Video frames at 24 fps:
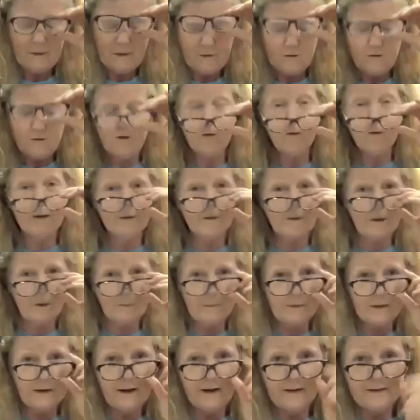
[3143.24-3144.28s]
chewing
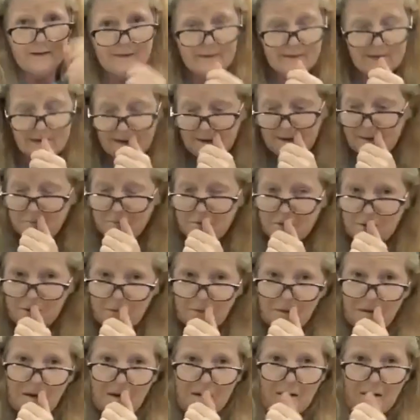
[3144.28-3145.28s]
something I didn't need him to.